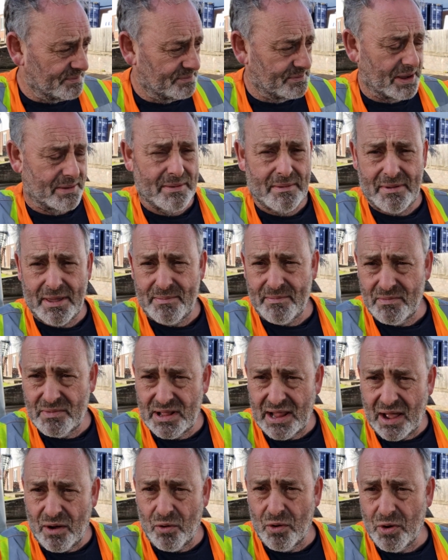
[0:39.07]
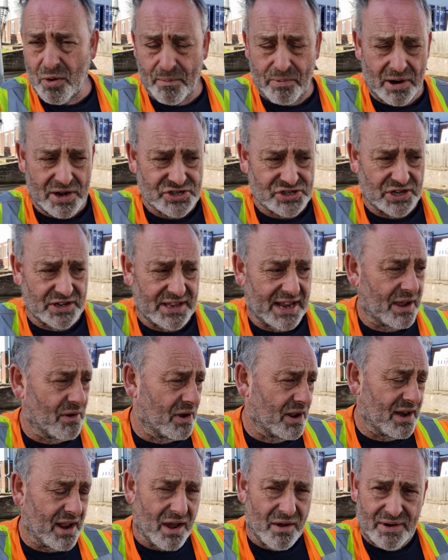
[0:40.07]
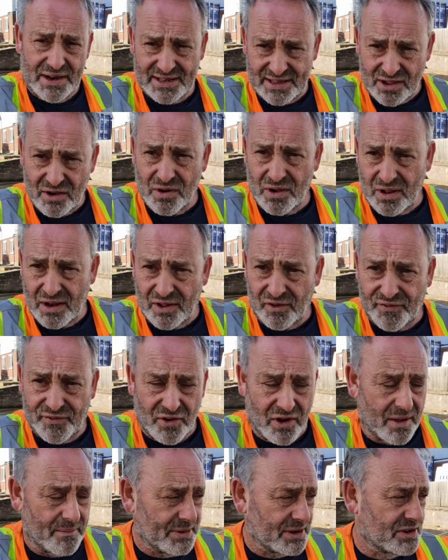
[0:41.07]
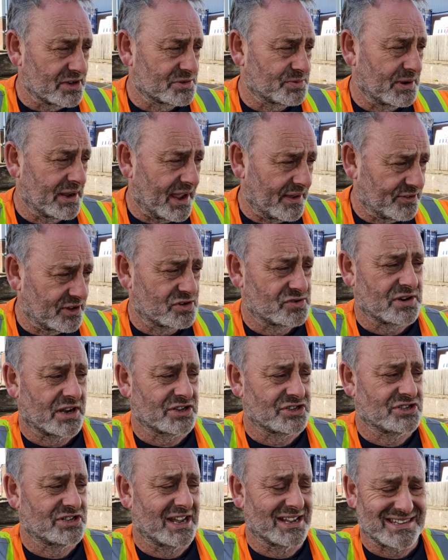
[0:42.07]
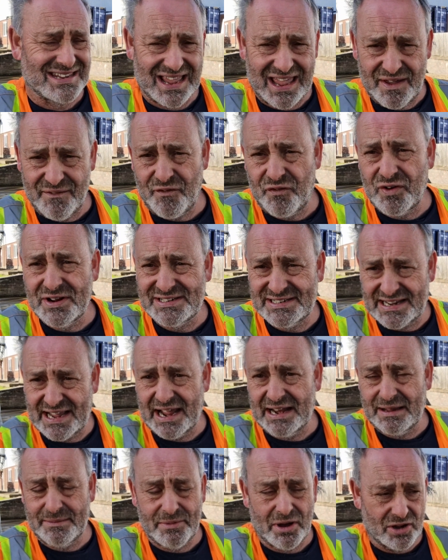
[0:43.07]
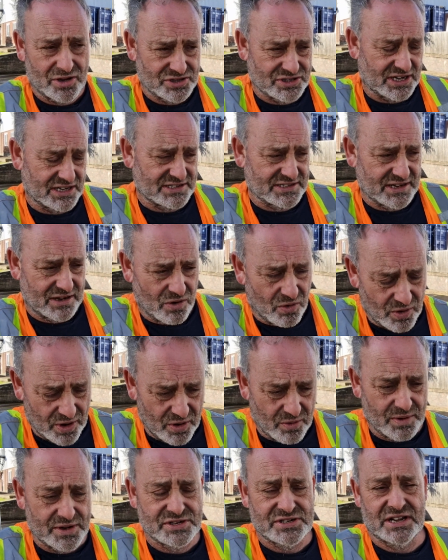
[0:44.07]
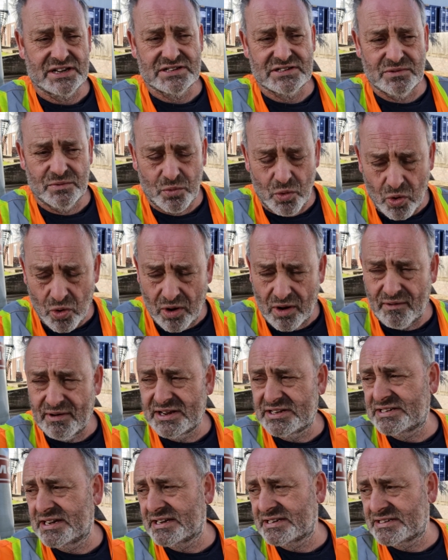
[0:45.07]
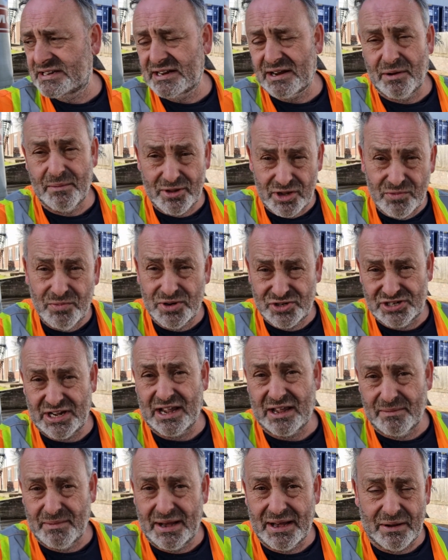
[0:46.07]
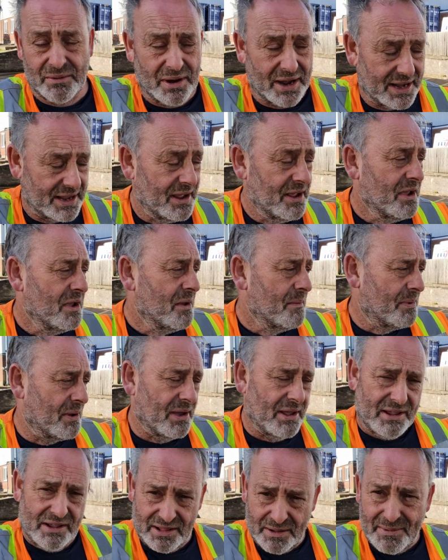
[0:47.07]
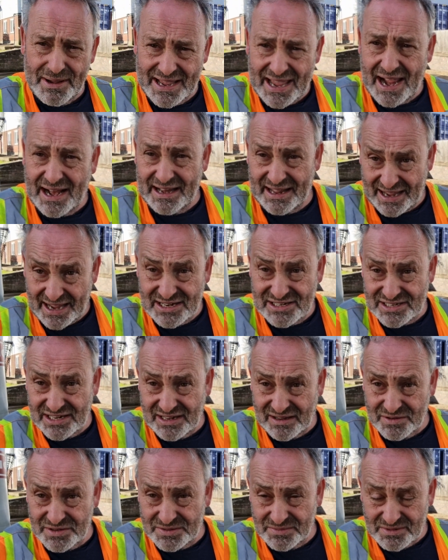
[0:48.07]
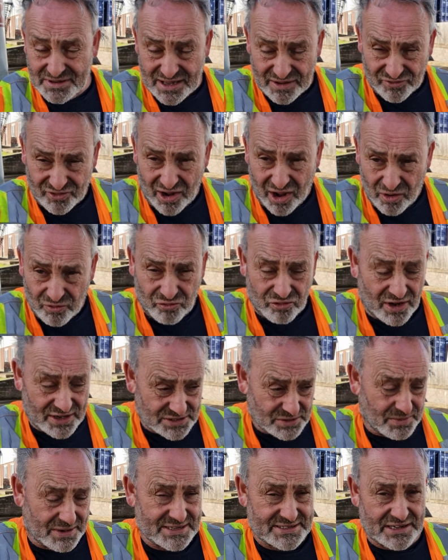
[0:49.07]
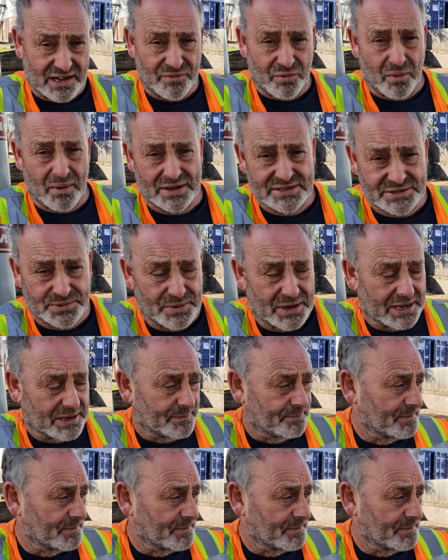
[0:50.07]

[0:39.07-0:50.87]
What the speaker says: Beep, beep, beep, low oil pressure. Now I know that the oil is fine because we have the trucks checked every Saturday. Mark checks the oil, he checks the water, he checks, I mean, we check them anyway. But the mechanic actually gives the whole trucks a once over once a week.